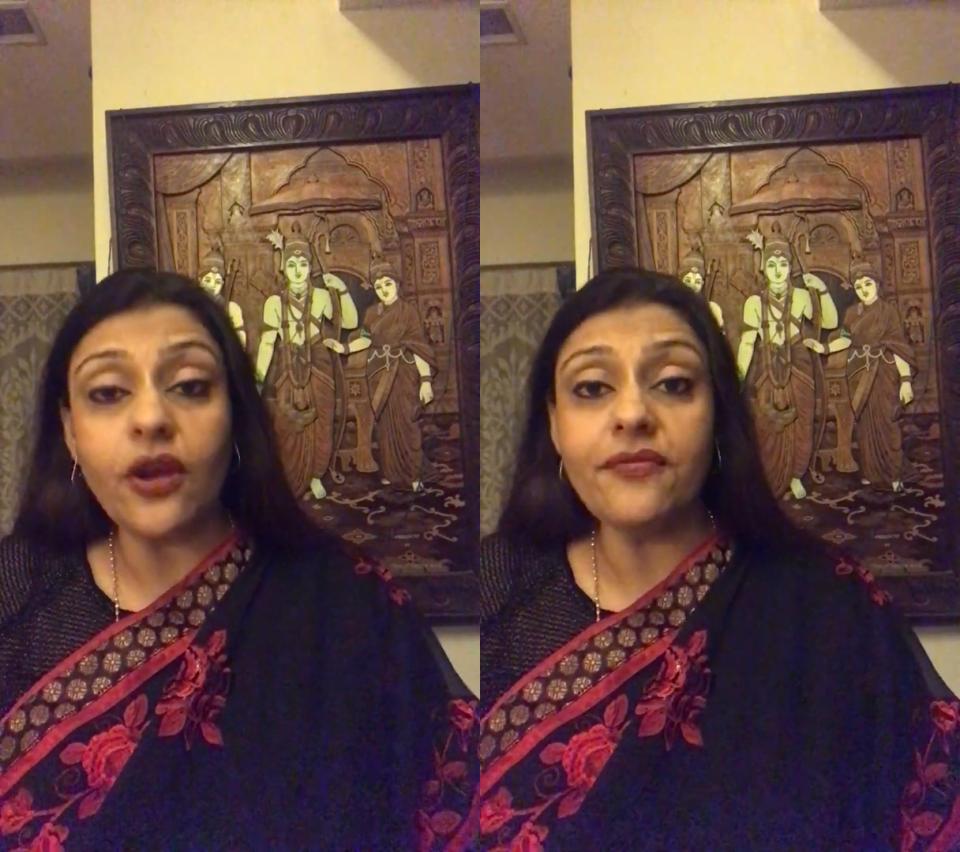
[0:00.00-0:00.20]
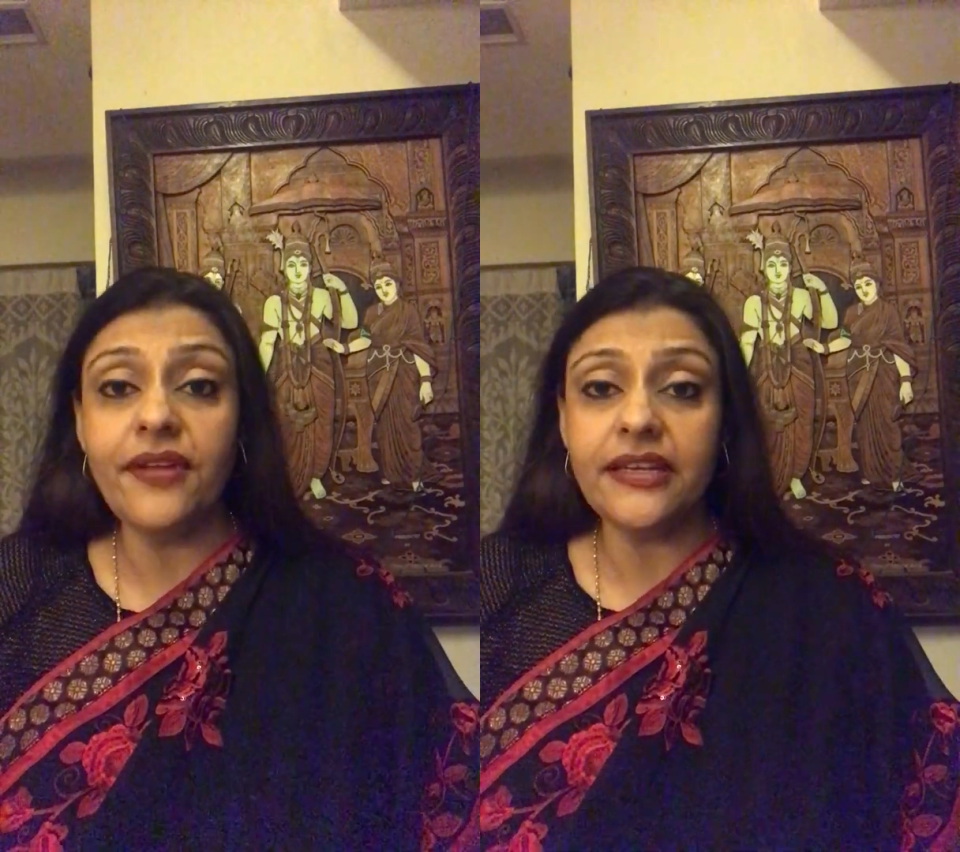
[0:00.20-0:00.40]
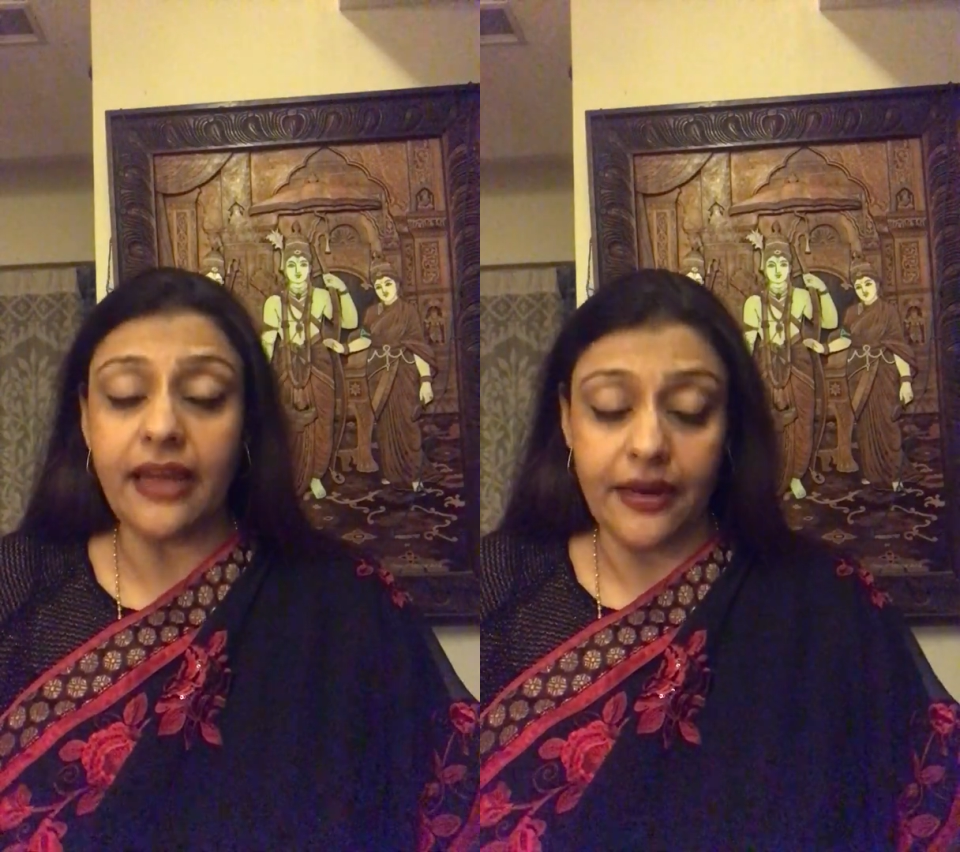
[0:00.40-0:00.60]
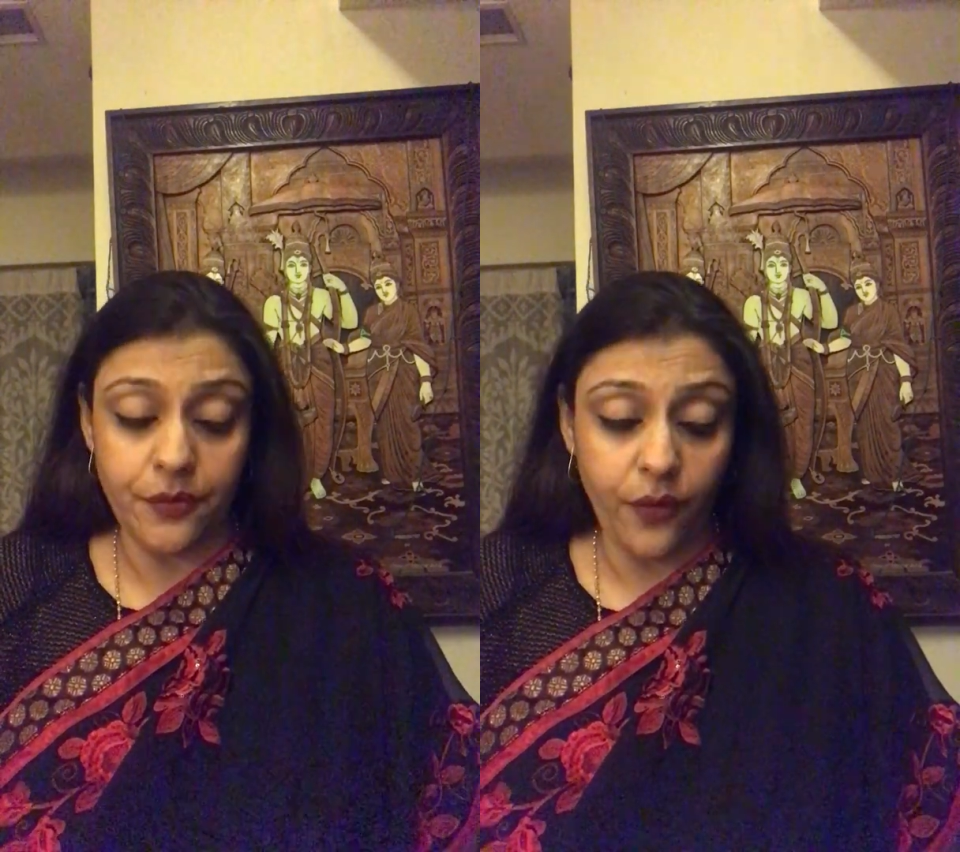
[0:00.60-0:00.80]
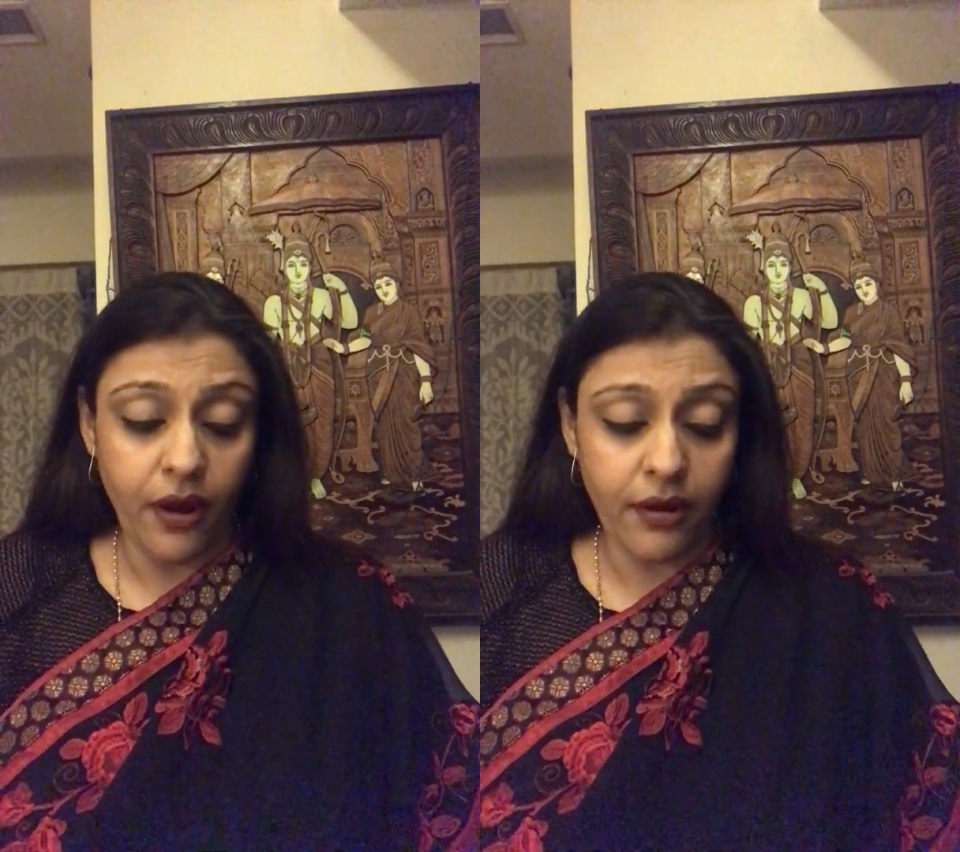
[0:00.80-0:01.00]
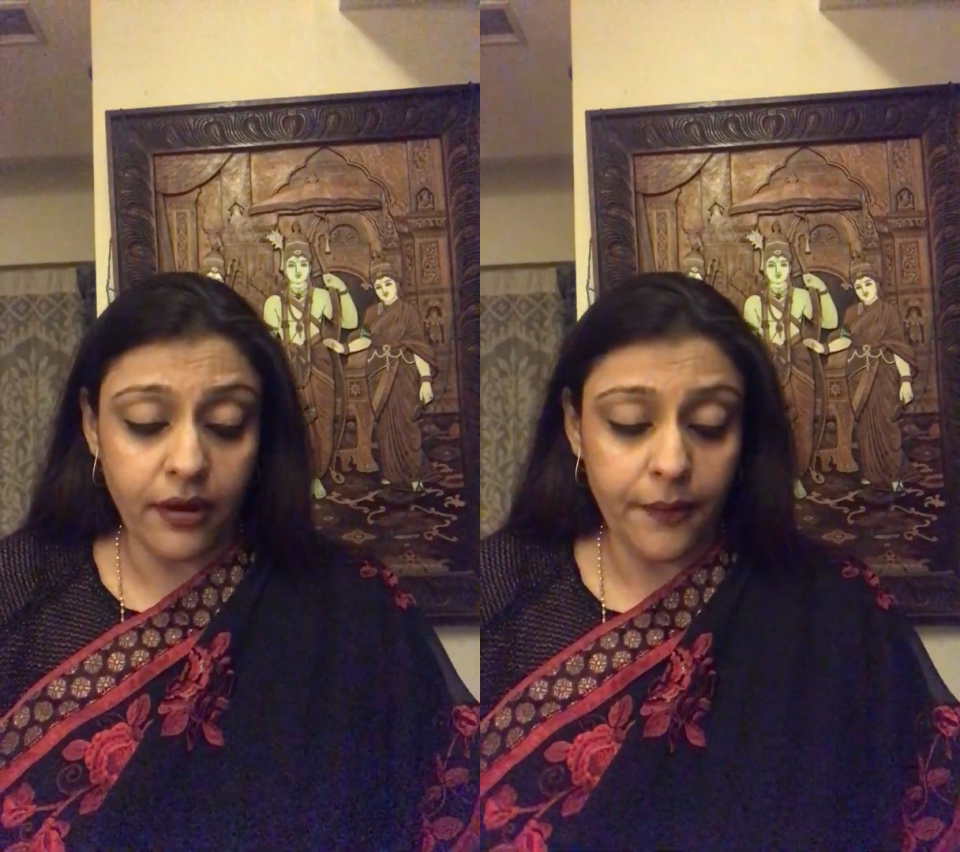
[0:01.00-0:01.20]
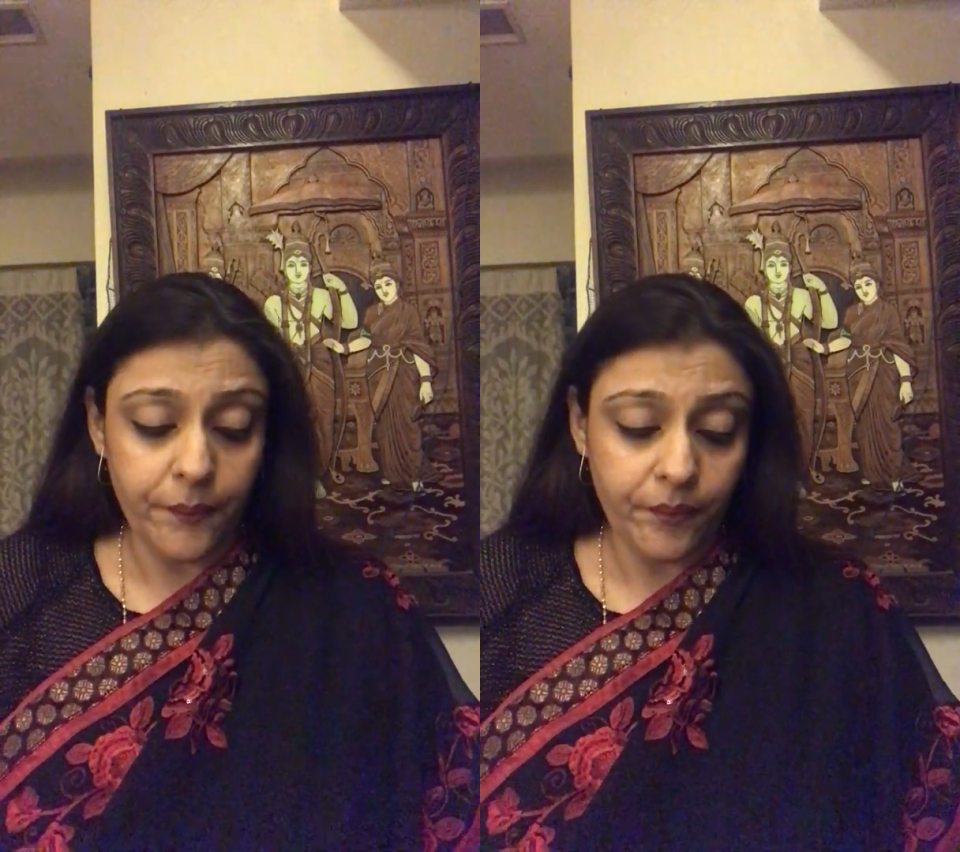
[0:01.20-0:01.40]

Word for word: conflict at work.